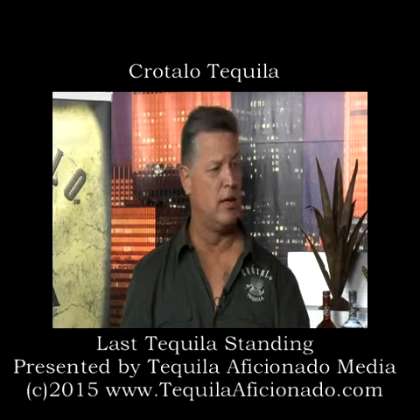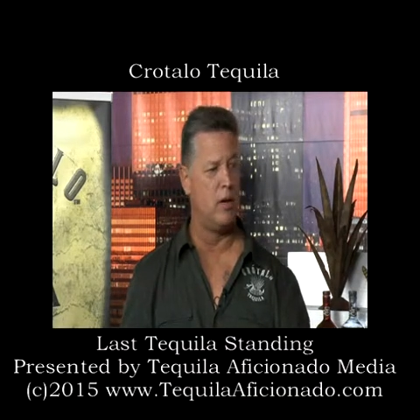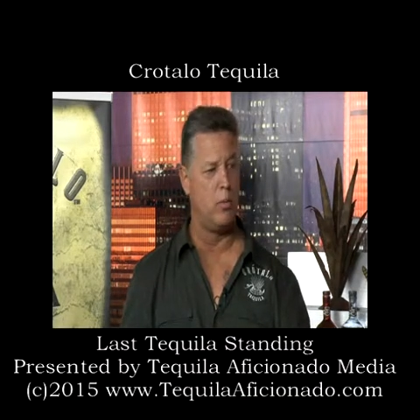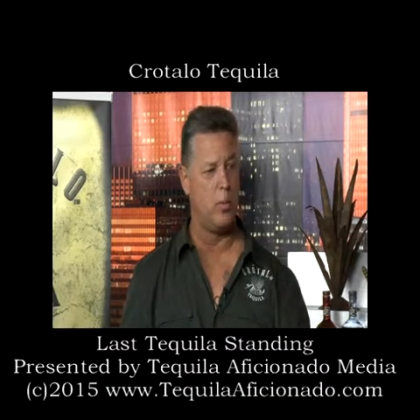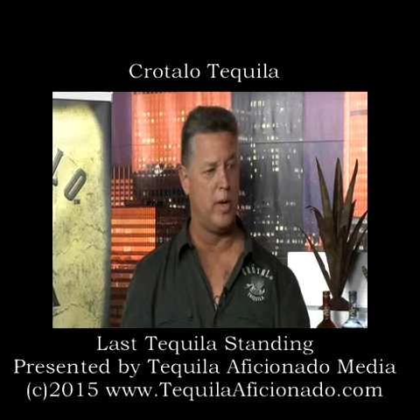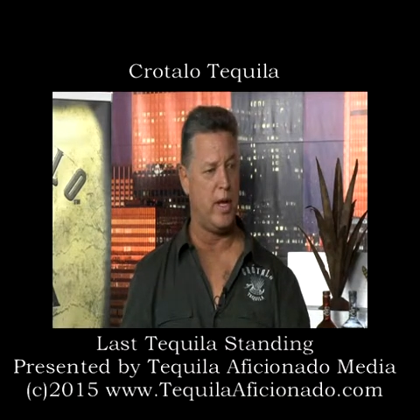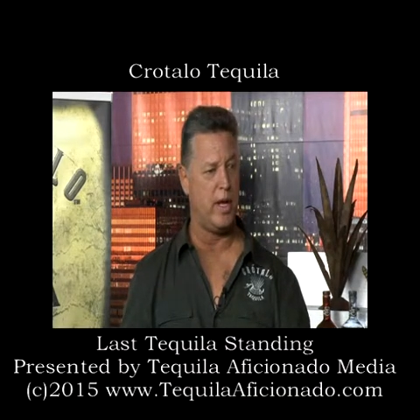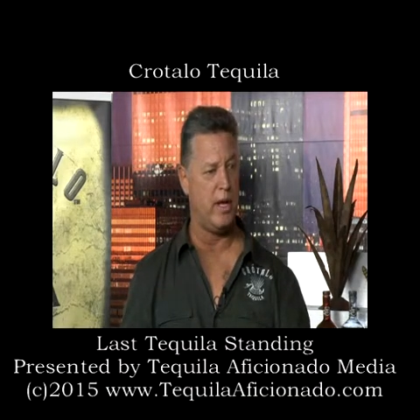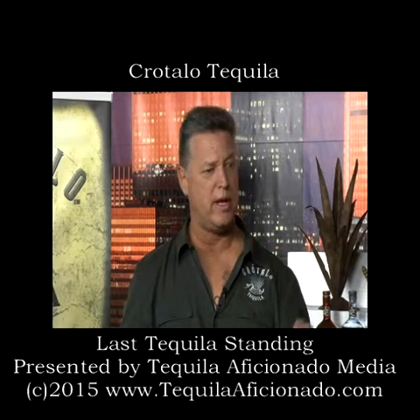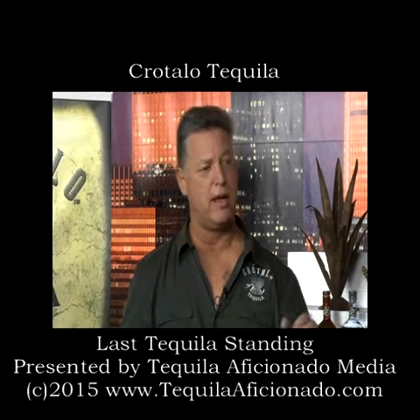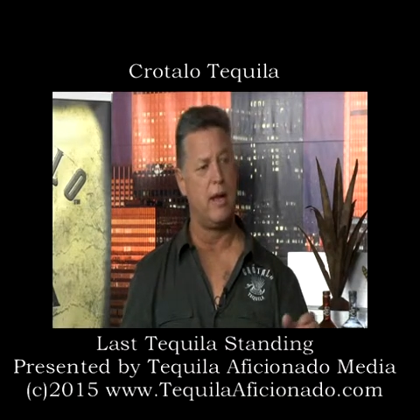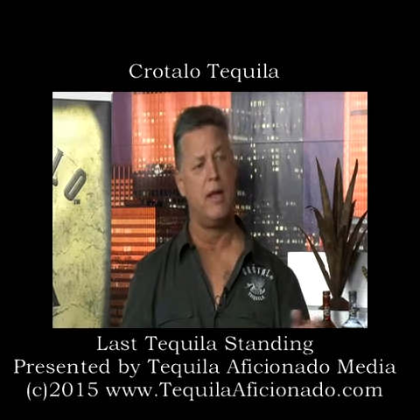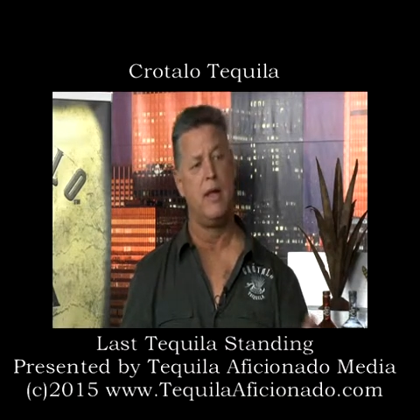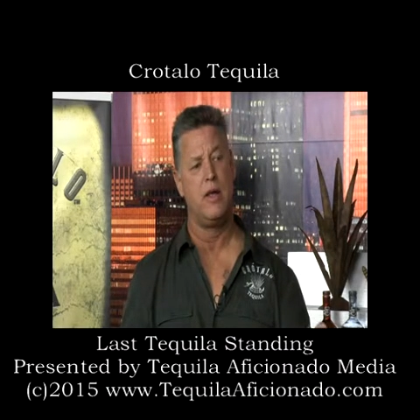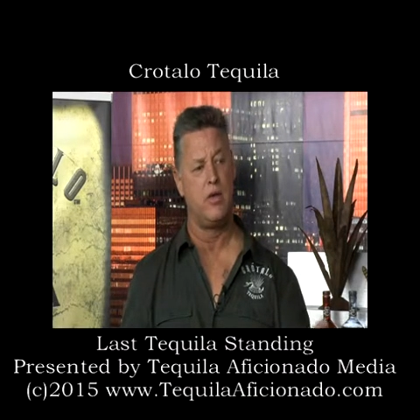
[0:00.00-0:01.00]

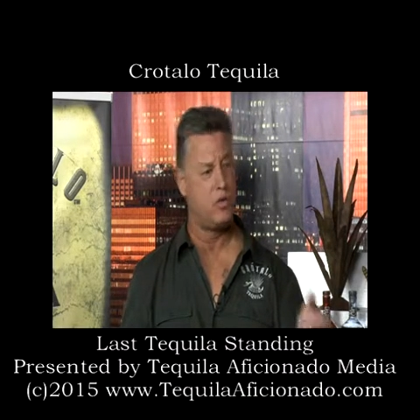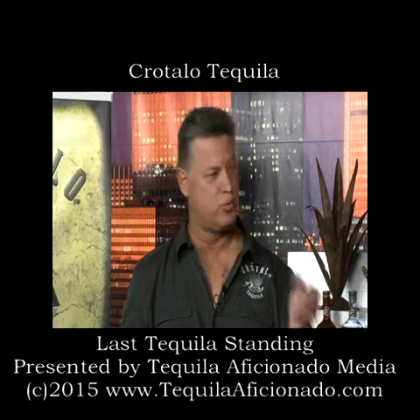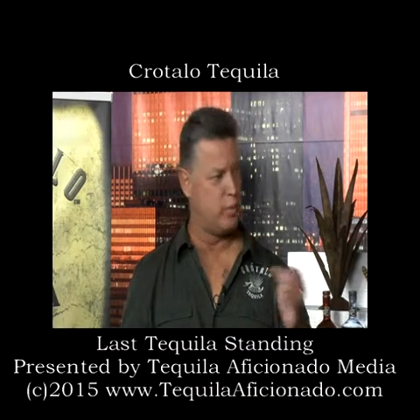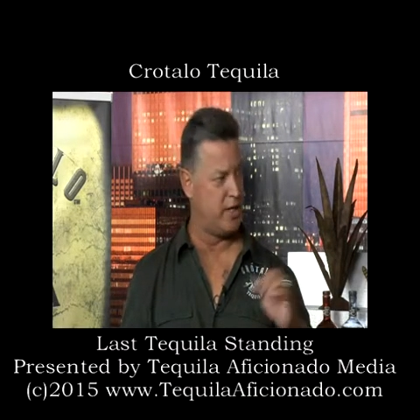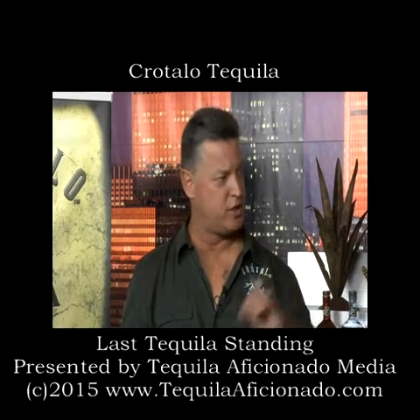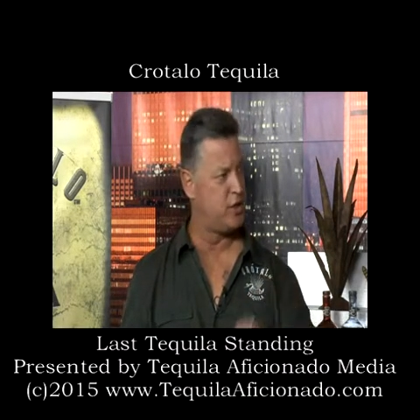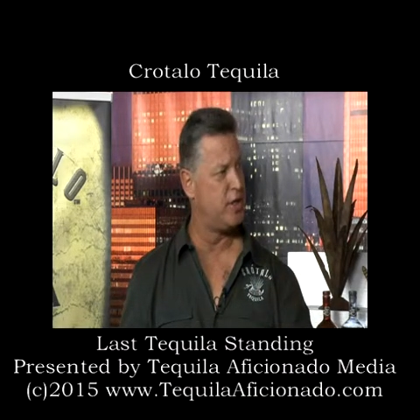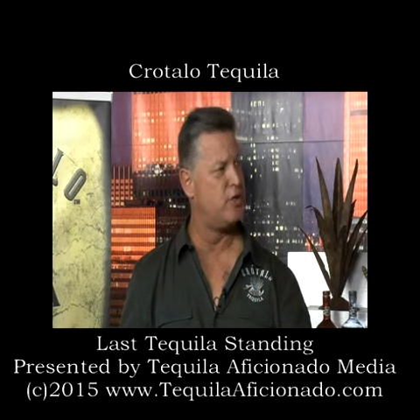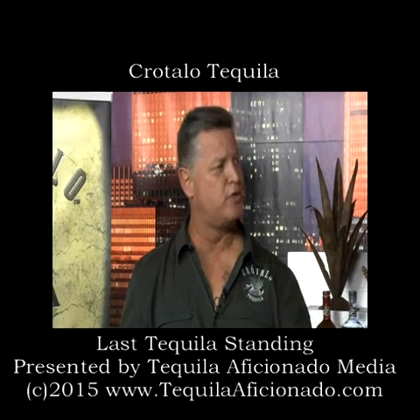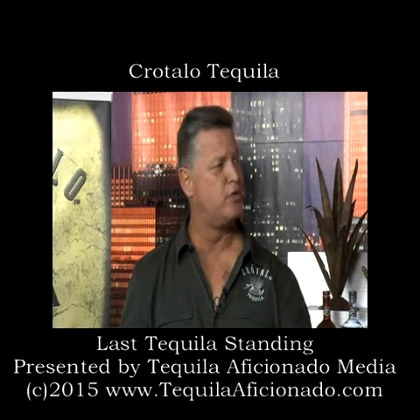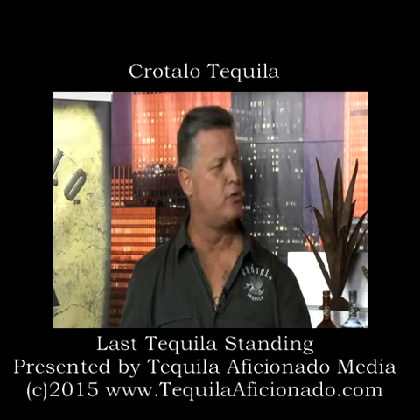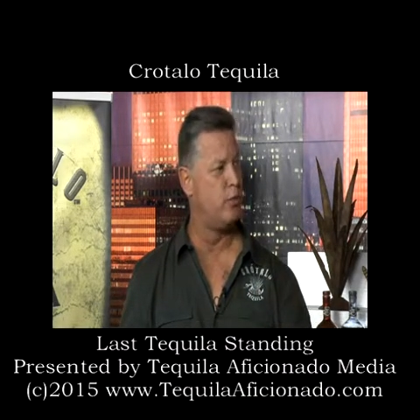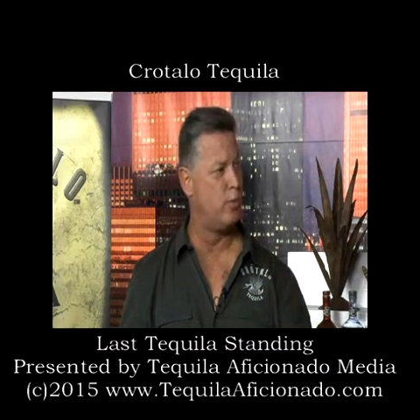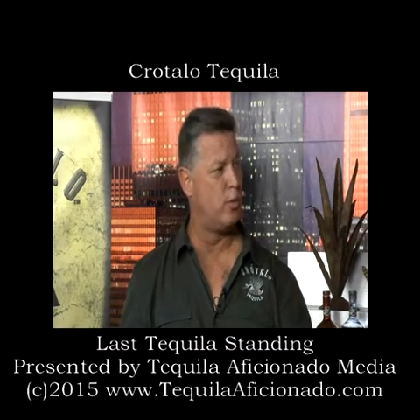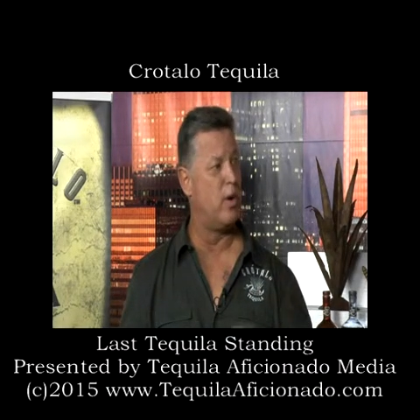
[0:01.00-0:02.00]
we switch into
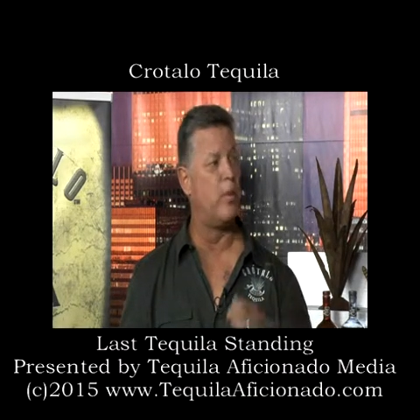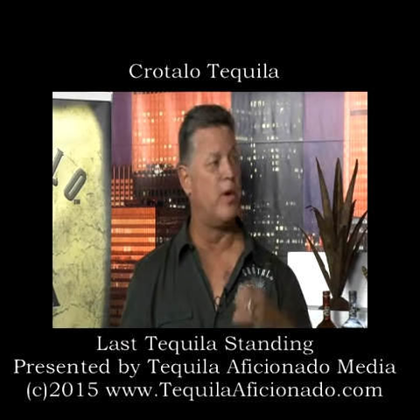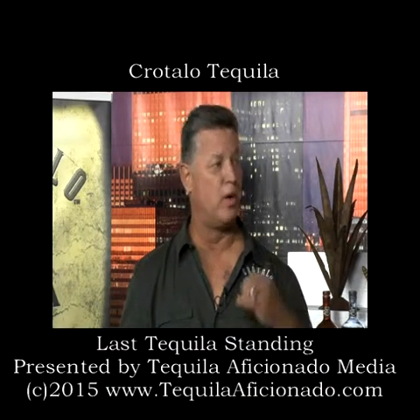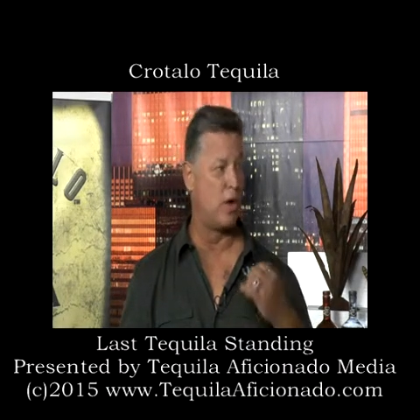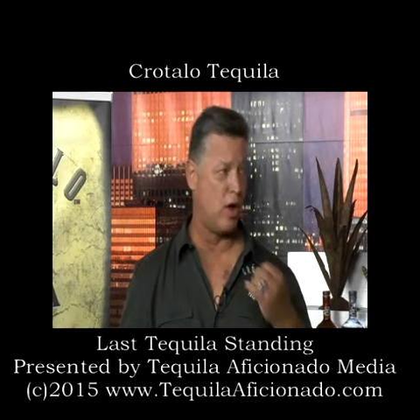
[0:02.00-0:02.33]
what we'll